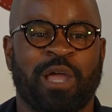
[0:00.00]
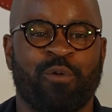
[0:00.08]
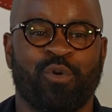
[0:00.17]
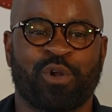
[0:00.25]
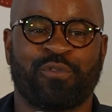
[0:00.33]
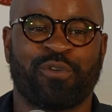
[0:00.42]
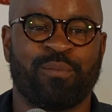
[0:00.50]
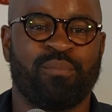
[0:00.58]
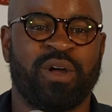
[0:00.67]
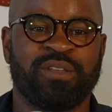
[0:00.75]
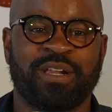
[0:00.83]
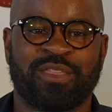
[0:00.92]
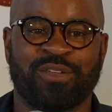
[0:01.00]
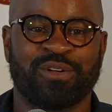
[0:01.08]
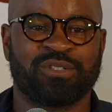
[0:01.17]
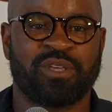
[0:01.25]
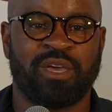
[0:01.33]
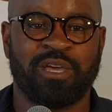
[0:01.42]
I worked from Monday to
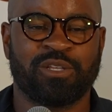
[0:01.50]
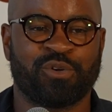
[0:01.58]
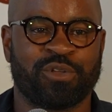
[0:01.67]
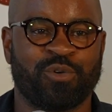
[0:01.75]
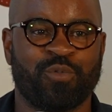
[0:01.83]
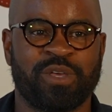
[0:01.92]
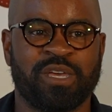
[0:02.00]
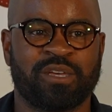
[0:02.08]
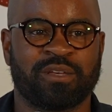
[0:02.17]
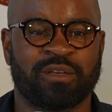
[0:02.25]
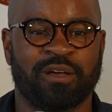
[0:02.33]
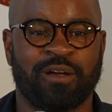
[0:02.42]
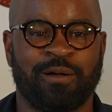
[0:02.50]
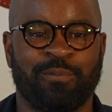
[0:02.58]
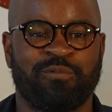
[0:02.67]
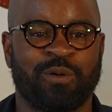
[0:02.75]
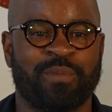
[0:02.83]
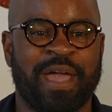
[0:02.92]
Thursday during the week,
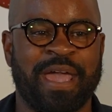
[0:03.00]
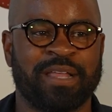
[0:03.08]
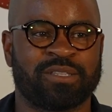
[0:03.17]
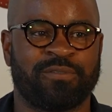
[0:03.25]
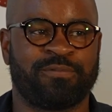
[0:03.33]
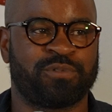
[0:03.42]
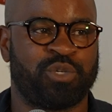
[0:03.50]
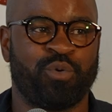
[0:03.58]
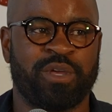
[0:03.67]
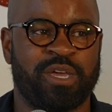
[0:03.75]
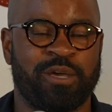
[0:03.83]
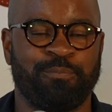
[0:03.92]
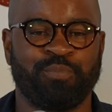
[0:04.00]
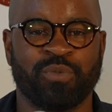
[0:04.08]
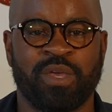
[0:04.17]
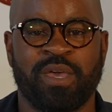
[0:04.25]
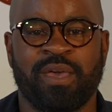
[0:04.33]
um, from 8 to 2 a.m.